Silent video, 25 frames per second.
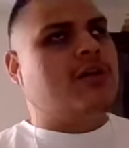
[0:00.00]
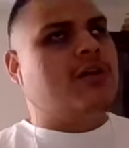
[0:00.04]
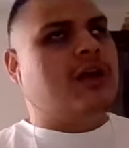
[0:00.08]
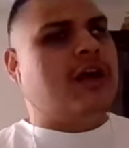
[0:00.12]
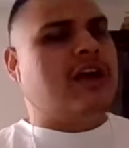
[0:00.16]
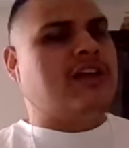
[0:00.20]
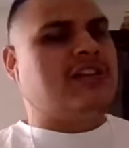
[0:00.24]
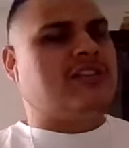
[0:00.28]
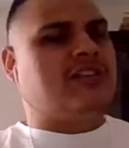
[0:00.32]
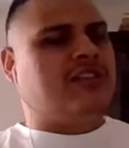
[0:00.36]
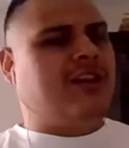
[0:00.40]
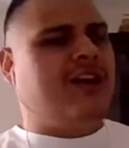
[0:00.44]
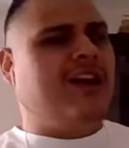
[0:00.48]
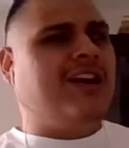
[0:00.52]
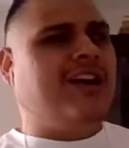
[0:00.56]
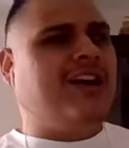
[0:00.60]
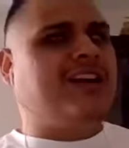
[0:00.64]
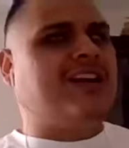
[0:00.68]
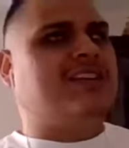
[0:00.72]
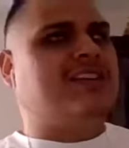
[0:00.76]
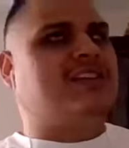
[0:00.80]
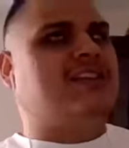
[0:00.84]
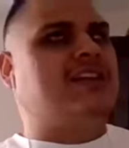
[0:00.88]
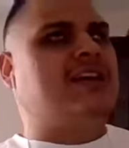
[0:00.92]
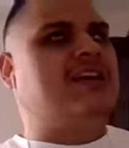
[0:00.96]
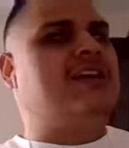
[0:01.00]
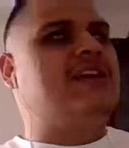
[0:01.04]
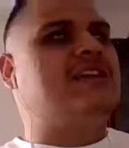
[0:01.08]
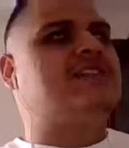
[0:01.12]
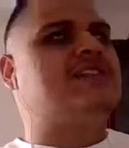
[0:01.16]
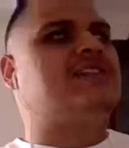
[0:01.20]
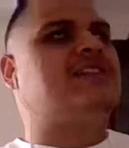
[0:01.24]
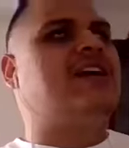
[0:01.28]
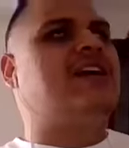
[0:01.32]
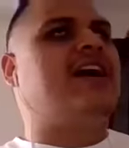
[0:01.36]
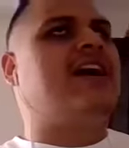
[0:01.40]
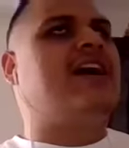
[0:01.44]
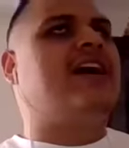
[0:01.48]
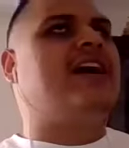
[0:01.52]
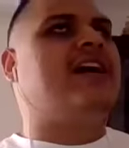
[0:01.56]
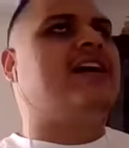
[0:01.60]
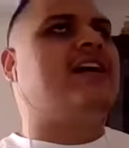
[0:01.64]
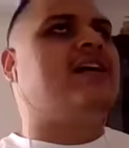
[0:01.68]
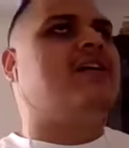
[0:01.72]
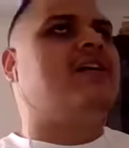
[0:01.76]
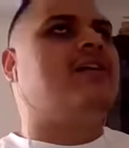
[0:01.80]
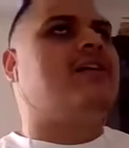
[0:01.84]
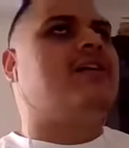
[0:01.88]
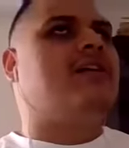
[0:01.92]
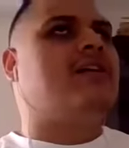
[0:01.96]
As long as he's not
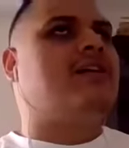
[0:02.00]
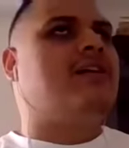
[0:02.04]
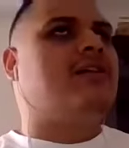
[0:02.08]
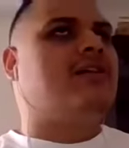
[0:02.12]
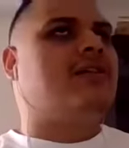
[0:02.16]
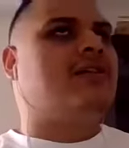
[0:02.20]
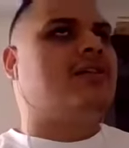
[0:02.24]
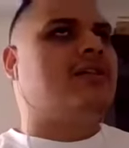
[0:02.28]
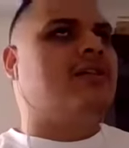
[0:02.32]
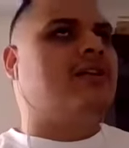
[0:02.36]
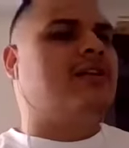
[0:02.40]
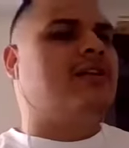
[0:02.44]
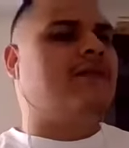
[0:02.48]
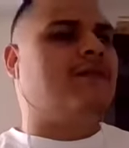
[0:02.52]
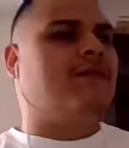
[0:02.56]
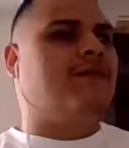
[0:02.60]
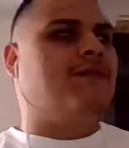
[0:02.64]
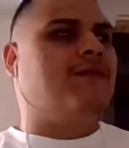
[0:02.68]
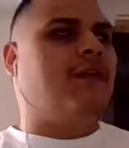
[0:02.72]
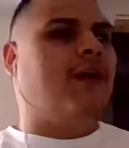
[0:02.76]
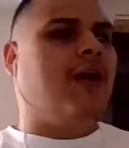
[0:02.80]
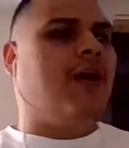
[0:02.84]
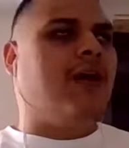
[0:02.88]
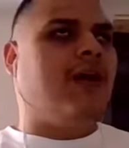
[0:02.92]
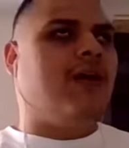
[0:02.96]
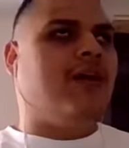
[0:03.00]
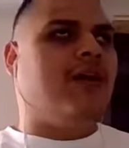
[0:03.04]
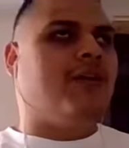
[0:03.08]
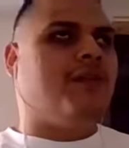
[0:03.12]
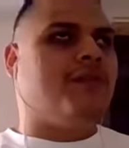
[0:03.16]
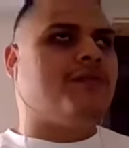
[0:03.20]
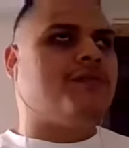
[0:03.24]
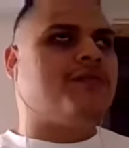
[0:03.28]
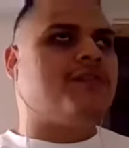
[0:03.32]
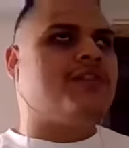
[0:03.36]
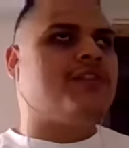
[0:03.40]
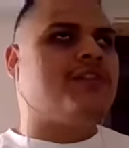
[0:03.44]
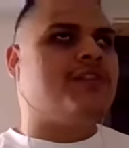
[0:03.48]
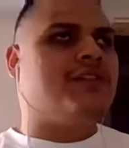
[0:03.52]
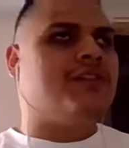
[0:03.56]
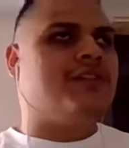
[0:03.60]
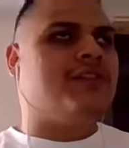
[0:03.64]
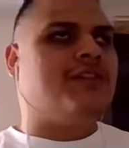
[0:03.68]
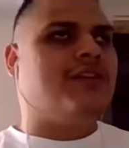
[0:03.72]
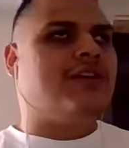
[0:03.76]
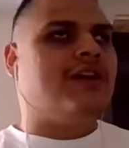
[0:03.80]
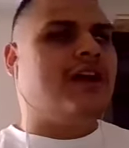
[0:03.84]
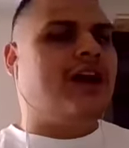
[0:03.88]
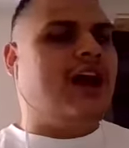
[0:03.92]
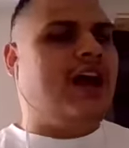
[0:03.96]
involved,
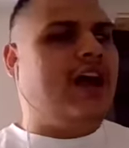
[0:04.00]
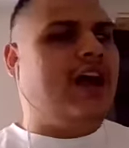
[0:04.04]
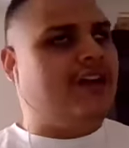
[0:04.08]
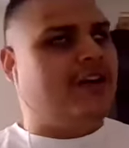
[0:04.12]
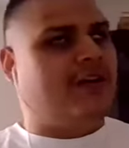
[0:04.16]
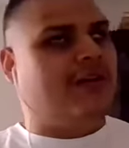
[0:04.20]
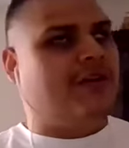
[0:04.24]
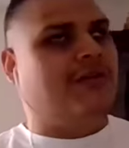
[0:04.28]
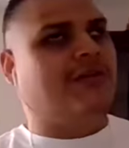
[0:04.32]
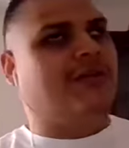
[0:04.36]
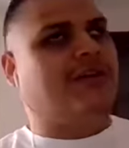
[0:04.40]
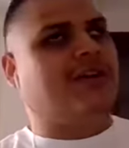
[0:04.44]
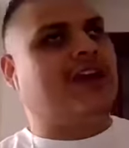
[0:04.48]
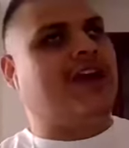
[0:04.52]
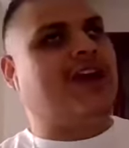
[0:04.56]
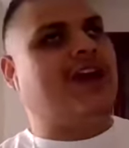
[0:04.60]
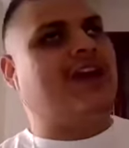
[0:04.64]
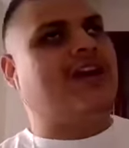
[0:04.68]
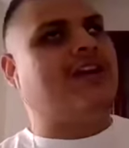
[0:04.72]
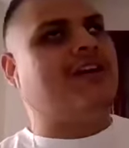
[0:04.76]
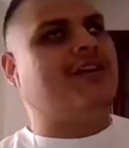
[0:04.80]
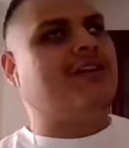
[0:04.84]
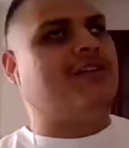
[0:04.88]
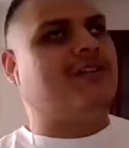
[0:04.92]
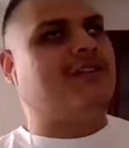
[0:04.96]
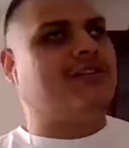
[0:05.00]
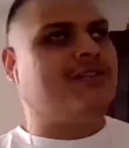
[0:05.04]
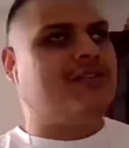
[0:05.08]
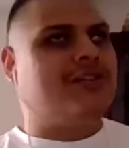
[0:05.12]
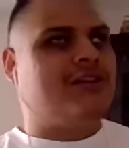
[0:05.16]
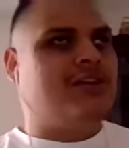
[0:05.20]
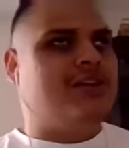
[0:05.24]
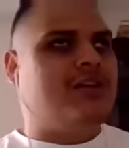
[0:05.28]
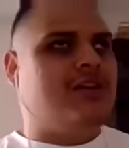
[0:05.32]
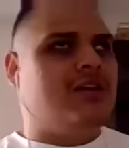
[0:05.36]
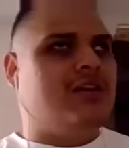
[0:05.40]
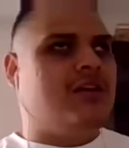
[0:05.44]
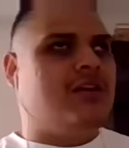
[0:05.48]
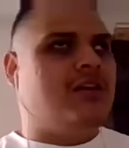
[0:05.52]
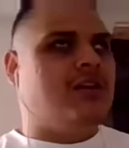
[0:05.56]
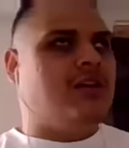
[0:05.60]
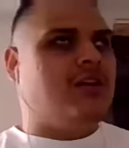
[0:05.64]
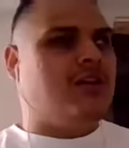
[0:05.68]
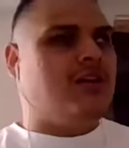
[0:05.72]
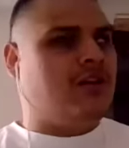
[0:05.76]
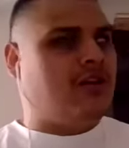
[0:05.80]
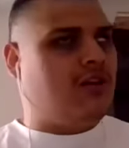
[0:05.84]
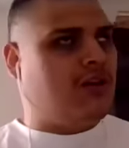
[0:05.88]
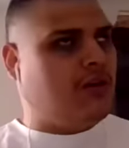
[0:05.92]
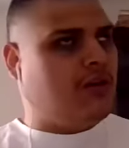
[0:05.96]
I don't care.
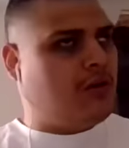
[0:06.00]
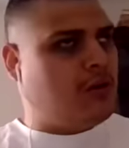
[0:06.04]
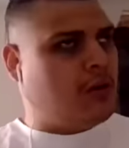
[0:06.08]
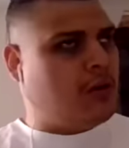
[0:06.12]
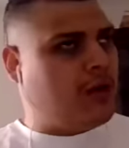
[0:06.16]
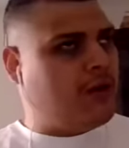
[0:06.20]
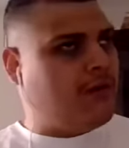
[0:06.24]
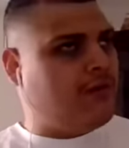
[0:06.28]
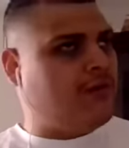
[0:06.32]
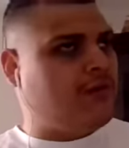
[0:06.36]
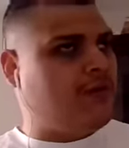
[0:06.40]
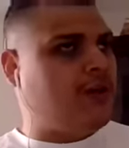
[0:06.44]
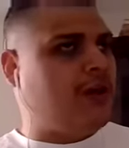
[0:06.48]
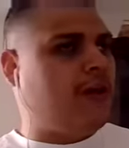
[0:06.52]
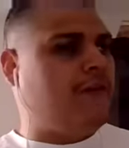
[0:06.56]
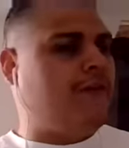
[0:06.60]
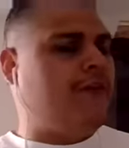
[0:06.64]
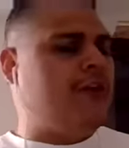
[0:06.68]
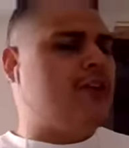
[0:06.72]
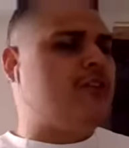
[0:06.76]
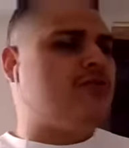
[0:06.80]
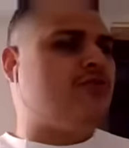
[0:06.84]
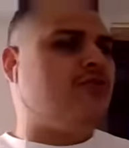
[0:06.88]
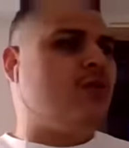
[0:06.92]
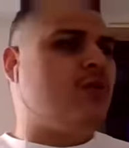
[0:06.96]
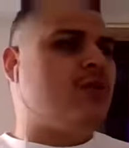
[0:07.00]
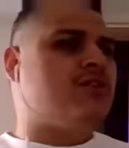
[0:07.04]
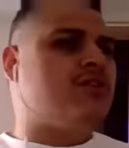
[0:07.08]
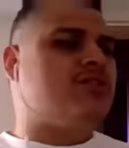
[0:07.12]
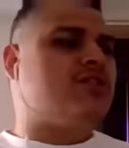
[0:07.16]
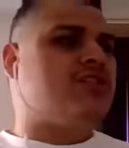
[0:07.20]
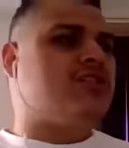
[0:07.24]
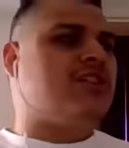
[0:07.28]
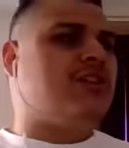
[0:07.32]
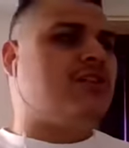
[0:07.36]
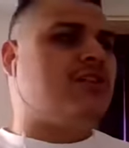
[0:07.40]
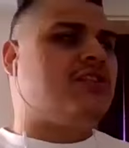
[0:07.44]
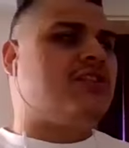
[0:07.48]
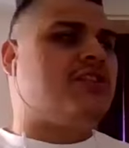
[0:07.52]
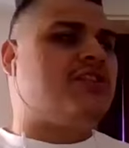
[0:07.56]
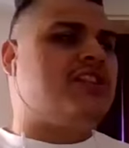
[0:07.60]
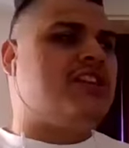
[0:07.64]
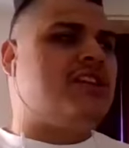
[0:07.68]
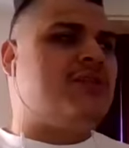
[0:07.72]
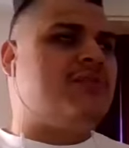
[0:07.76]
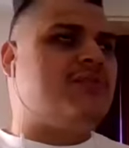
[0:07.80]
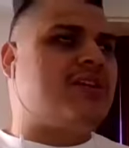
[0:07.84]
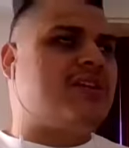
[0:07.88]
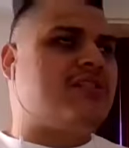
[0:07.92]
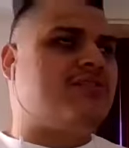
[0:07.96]
You know, if, if he's forced to sell the
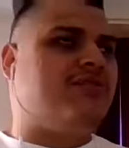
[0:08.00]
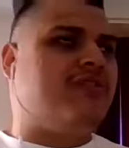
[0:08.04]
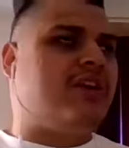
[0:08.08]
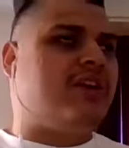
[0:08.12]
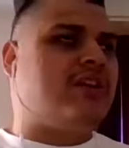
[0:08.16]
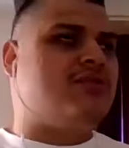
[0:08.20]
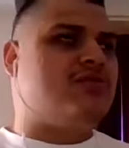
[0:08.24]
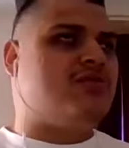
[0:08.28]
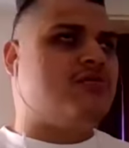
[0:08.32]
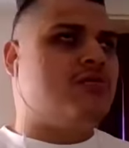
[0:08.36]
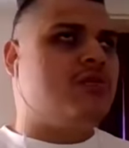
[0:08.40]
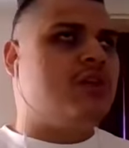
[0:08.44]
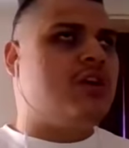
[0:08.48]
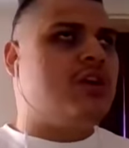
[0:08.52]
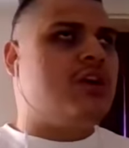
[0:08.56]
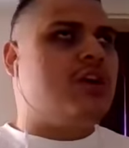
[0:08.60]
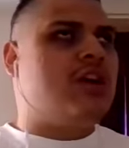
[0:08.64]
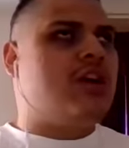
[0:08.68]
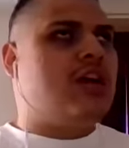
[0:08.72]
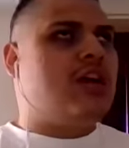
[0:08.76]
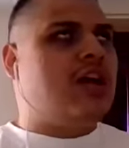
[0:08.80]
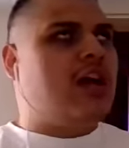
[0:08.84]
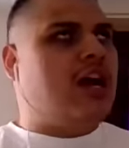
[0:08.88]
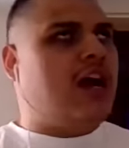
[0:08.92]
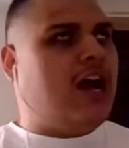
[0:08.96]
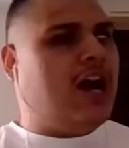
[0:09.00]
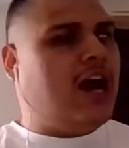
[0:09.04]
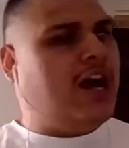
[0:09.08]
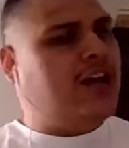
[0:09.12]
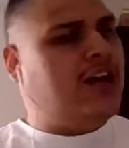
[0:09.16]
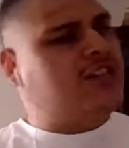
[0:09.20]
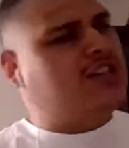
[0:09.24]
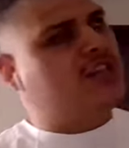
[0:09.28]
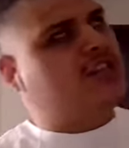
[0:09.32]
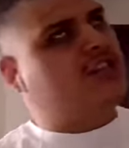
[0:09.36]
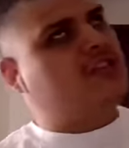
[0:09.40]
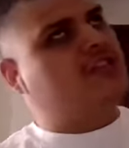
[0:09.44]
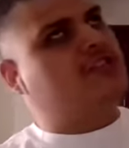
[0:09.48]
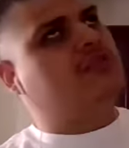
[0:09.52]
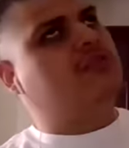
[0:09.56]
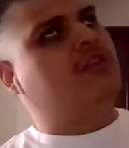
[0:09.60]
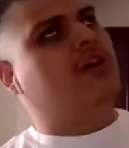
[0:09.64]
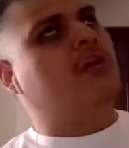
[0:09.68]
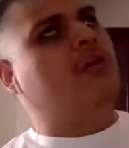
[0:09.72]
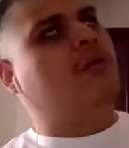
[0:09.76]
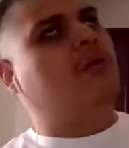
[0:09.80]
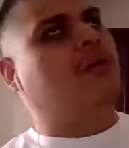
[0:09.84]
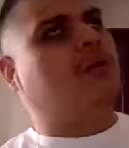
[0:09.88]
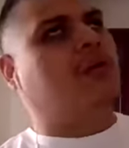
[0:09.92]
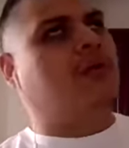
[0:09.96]
team, that's fine too. I just
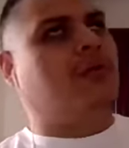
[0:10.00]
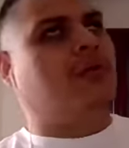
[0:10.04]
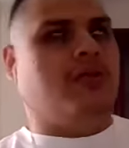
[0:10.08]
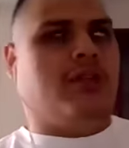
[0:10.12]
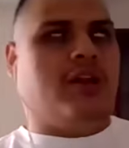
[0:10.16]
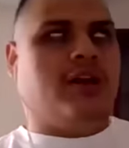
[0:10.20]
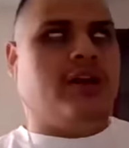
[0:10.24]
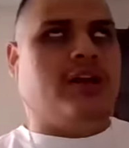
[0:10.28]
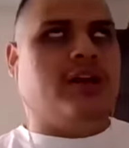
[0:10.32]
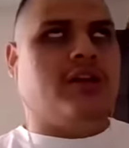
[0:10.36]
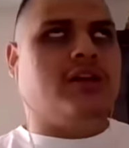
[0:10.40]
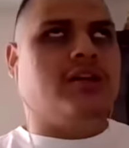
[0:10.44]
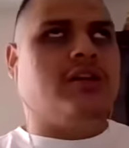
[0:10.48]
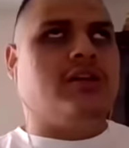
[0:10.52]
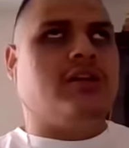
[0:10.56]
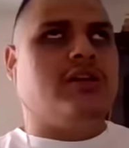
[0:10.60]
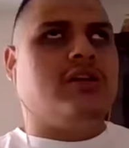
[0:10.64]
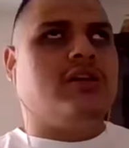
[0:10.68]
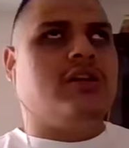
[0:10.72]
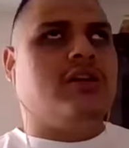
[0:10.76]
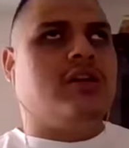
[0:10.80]
don't, like,